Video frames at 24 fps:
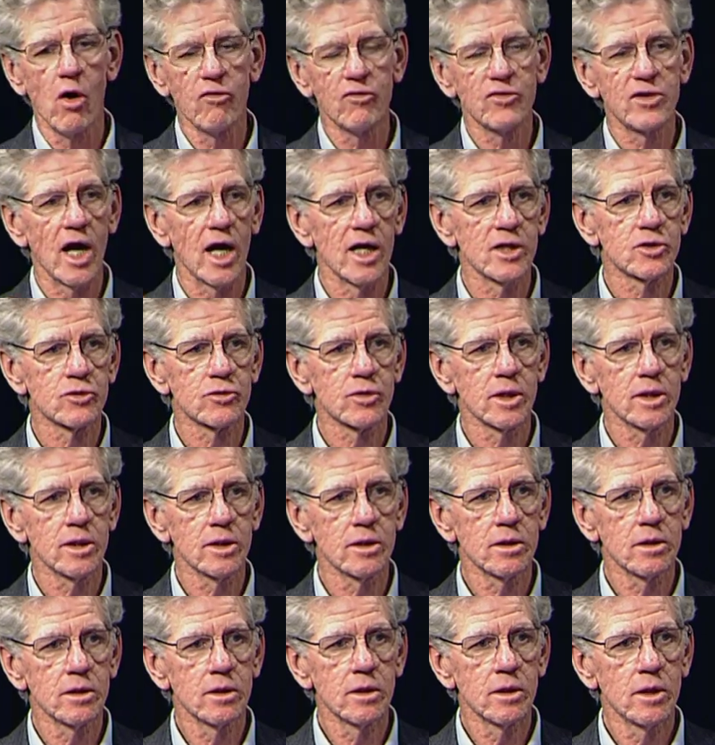Dodge Street.
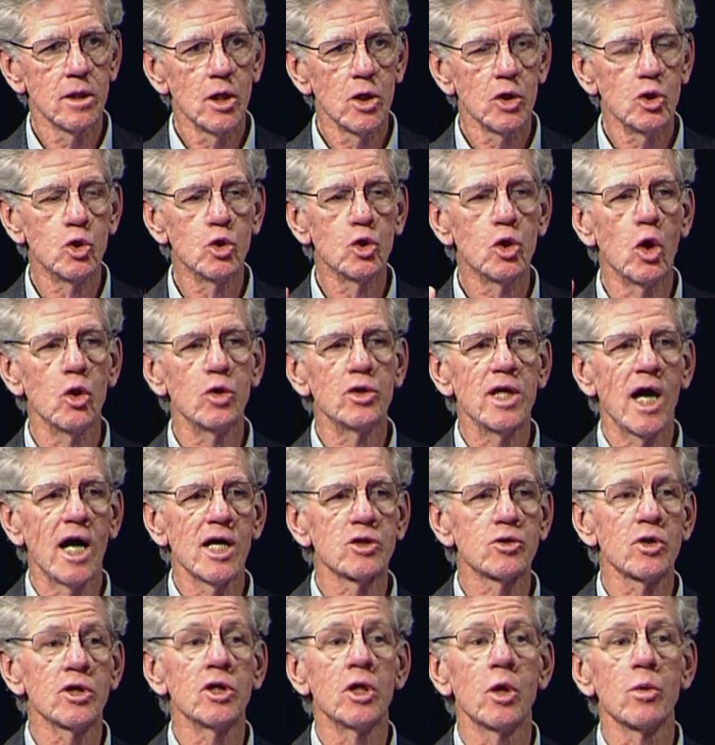You go Dodge
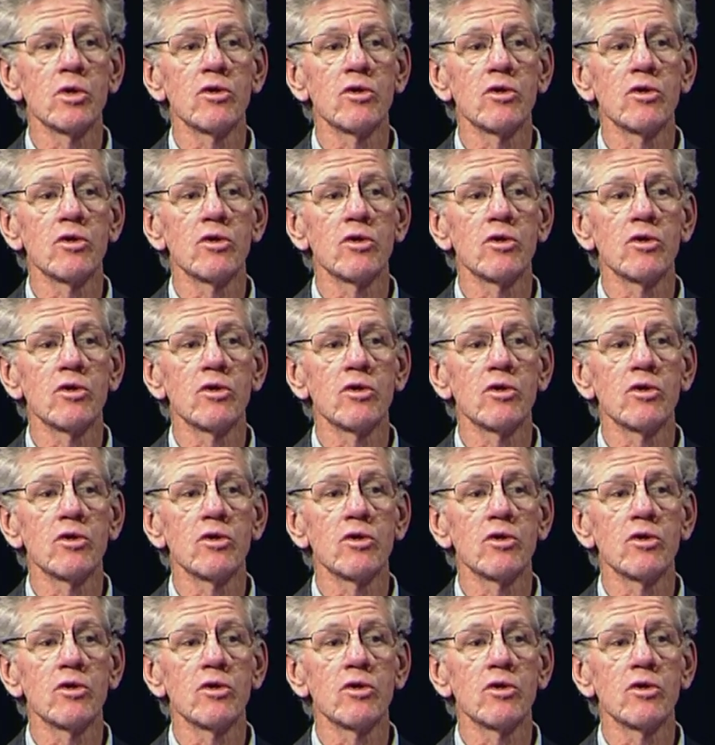Street. You know where the